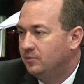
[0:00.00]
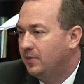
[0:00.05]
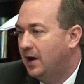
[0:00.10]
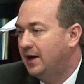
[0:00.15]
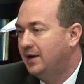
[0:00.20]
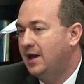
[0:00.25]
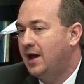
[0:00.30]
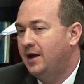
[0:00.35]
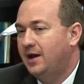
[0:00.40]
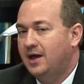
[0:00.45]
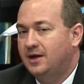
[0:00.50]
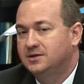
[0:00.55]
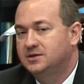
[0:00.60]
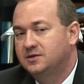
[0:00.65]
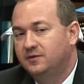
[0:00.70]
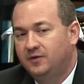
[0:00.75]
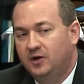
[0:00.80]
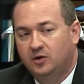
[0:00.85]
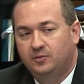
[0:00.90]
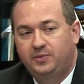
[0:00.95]
My dad had
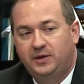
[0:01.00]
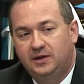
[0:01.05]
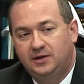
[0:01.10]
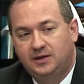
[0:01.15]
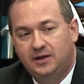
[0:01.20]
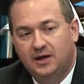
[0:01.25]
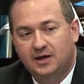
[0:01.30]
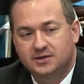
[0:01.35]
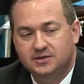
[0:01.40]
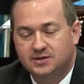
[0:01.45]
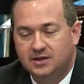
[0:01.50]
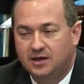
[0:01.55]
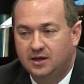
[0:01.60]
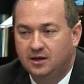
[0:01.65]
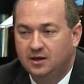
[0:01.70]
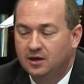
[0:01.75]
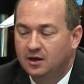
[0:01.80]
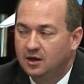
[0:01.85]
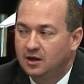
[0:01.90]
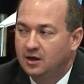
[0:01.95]
severe
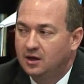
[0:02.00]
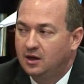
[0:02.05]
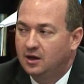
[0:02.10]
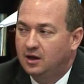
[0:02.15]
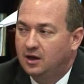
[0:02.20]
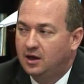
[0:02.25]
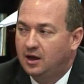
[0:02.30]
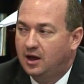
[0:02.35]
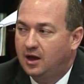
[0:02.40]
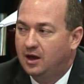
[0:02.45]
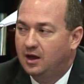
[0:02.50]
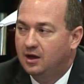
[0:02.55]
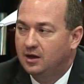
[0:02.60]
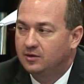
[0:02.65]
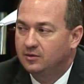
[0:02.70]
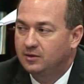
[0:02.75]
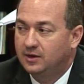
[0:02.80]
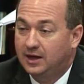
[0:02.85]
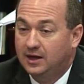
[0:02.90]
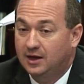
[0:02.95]
PTSD,
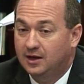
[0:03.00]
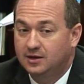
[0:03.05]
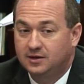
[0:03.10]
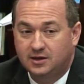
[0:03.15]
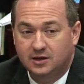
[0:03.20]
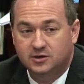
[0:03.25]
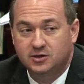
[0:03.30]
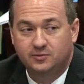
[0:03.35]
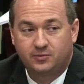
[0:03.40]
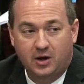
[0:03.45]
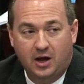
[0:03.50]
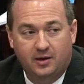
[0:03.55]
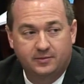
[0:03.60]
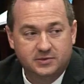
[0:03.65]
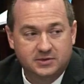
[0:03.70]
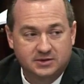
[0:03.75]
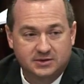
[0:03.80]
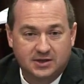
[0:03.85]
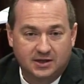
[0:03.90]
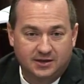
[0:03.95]
and he had addiction
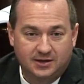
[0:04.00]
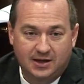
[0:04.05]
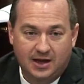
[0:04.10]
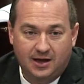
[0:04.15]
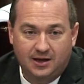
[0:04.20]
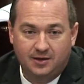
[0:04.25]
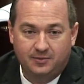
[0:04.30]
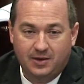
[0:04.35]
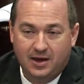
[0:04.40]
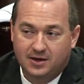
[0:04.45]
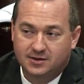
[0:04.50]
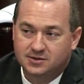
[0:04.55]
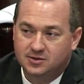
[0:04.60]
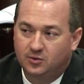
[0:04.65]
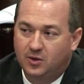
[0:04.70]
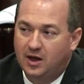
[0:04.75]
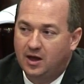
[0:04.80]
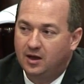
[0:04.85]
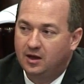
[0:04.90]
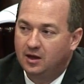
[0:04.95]
problems until the day he
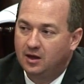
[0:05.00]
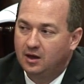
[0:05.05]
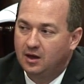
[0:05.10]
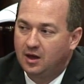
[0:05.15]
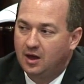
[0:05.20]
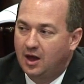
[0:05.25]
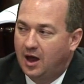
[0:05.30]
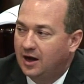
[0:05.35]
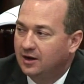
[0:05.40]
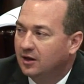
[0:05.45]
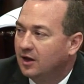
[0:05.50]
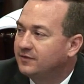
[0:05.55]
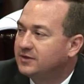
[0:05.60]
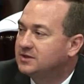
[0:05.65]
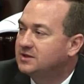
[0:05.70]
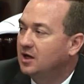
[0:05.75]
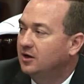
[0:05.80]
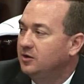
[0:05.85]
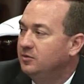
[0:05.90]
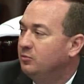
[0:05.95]
passed away. I'd love
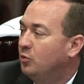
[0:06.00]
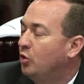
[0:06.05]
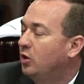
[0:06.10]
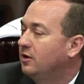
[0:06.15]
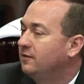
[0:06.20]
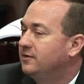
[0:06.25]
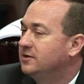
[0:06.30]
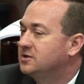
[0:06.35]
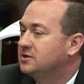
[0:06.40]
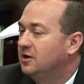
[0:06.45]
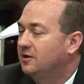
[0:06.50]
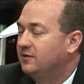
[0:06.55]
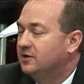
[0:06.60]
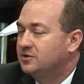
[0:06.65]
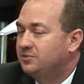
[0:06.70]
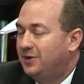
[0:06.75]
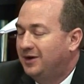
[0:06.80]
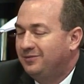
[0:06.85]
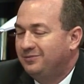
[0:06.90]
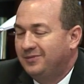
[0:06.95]
to tell you more of his
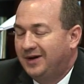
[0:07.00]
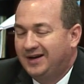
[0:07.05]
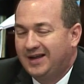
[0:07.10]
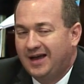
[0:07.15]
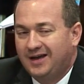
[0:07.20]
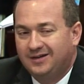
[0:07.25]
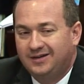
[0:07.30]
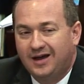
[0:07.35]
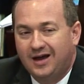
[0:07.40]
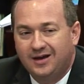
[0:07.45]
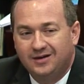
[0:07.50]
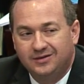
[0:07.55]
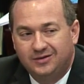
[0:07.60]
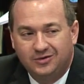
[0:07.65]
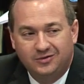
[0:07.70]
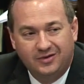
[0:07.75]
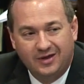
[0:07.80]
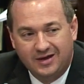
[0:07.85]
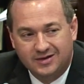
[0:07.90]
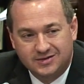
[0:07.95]
service, but my dad died in
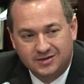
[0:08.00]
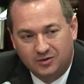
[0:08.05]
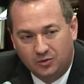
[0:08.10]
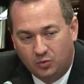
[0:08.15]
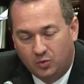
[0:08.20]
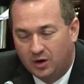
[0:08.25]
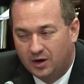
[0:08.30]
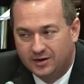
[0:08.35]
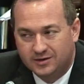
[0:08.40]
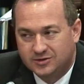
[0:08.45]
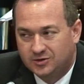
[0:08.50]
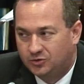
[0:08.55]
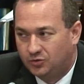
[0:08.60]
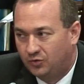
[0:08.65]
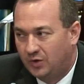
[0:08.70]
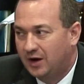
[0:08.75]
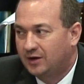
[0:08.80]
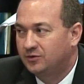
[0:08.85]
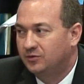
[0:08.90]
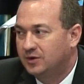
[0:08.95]
2001 as a
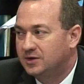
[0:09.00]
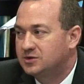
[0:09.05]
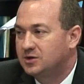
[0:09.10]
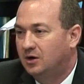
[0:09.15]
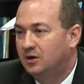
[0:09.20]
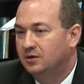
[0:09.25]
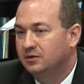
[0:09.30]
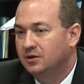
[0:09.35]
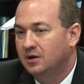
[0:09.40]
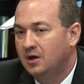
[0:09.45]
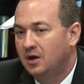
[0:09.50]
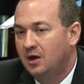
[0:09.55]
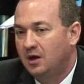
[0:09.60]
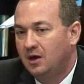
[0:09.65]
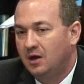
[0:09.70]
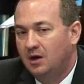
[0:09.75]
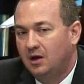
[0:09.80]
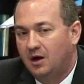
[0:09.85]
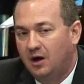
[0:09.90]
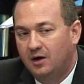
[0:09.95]
direct result
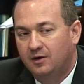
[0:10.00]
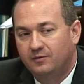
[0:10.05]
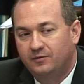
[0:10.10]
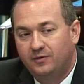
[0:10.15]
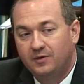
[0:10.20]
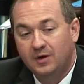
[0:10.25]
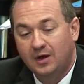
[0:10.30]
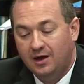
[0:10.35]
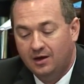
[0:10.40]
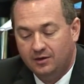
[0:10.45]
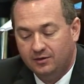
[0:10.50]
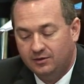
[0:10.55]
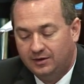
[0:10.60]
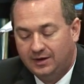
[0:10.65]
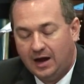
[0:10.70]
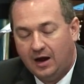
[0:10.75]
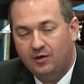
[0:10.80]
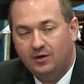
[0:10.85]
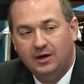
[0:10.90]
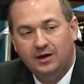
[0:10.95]
of
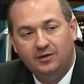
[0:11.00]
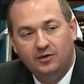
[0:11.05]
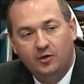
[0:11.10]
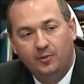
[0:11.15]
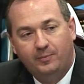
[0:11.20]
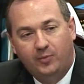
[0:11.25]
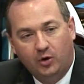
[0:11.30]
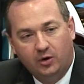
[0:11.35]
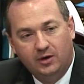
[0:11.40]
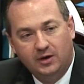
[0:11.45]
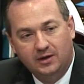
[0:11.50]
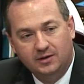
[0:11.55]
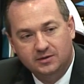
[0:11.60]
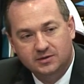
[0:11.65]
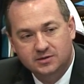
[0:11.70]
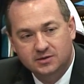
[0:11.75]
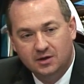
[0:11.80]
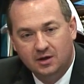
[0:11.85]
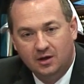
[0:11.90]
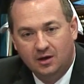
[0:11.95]
carrying the
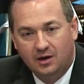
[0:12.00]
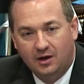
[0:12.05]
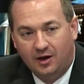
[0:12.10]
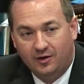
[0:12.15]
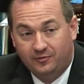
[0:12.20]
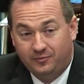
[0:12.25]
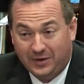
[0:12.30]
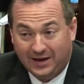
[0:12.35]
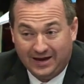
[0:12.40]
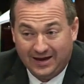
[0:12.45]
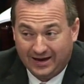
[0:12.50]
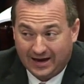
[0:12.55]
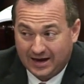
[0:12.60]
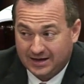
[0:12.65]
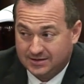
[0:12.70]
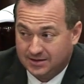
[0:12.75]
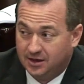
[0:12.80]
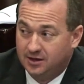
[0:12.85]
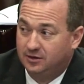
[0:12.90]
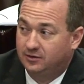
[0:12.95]
burdens of being
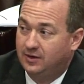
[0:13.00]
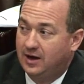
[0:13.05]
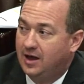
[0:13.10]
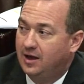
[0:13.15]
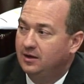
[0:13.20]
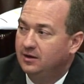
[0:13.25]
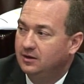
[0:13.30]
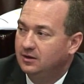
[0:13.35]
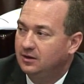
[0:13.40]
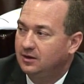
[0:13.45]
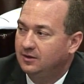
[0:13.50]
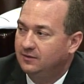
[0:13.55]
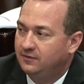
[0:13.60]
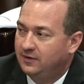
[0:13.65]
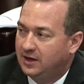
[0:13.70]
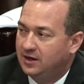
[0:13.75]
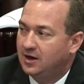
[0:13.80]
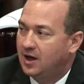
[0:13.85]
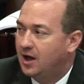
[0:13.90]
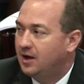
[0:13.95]
a tunnel rat in
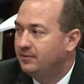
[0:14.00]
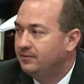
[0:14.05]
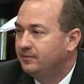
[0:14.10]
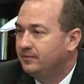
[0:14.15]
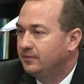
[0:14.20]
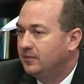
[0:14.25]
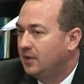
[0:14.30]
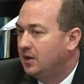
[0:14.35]
Vietnam.